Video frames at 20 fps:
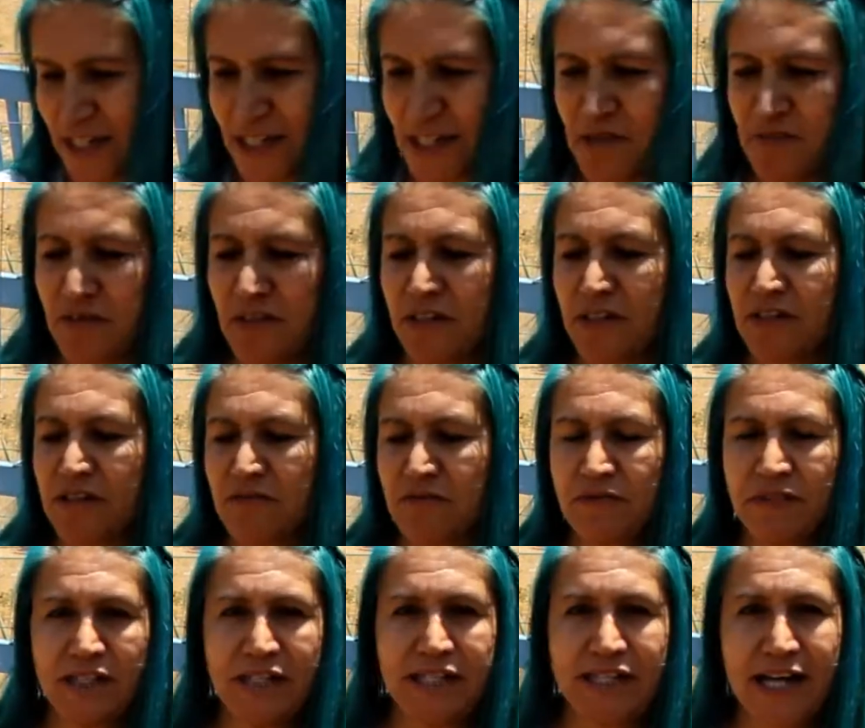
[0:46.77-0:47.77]
This one looks
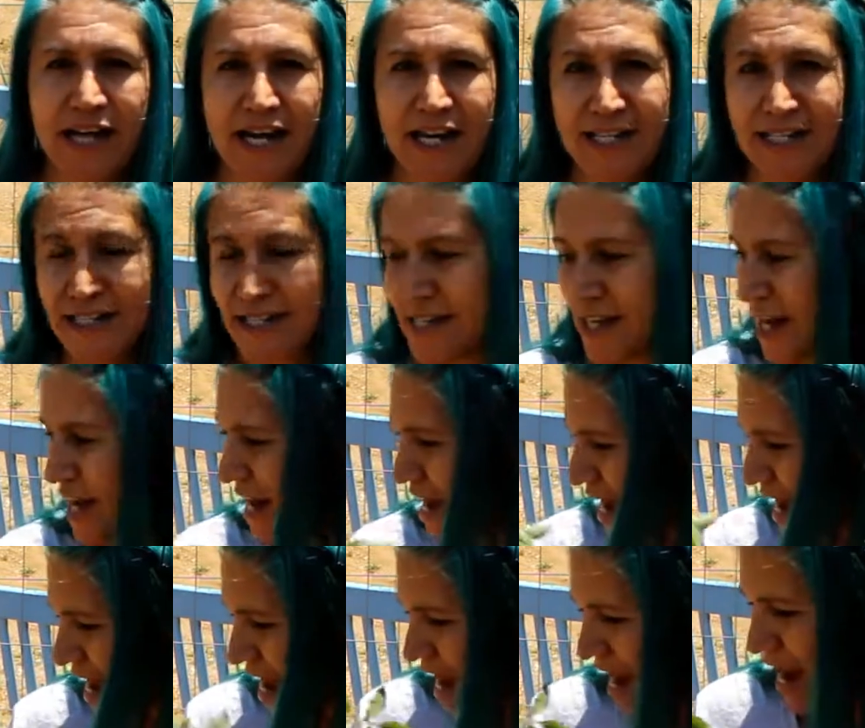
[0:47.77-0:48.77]
really nice,
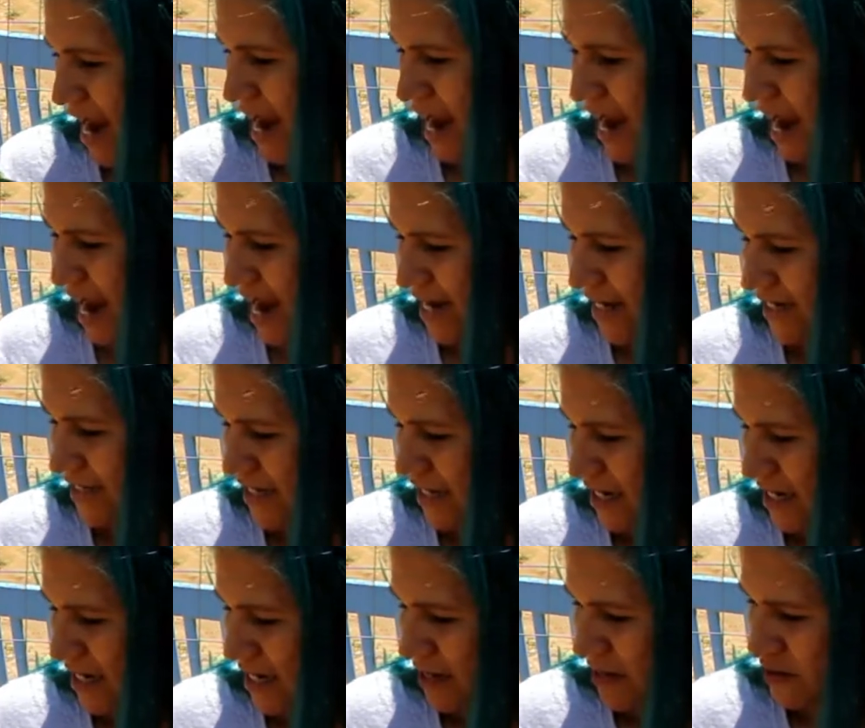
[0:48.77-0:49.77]
and
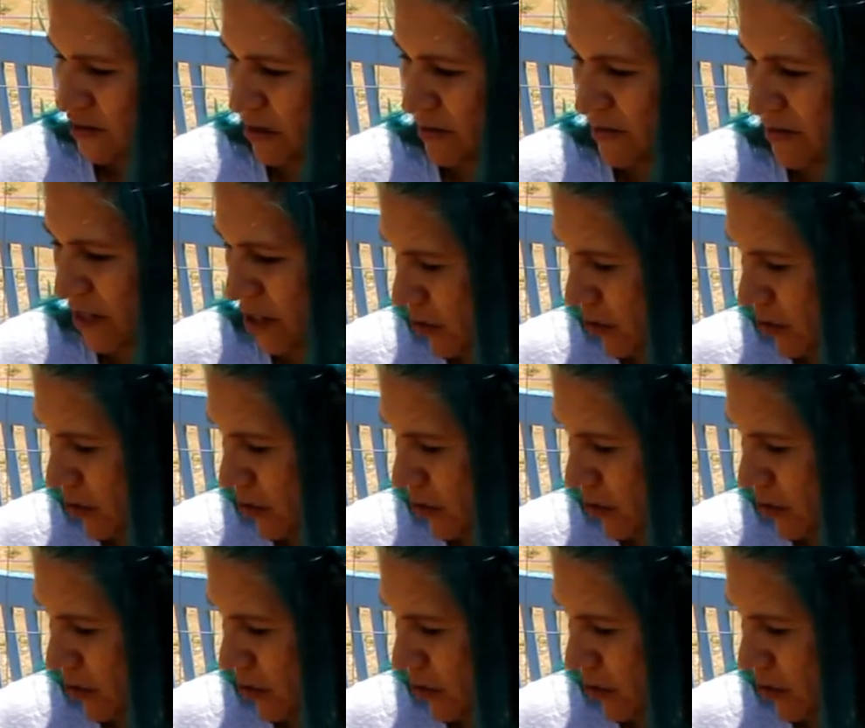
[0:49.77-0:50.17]
so I'm going to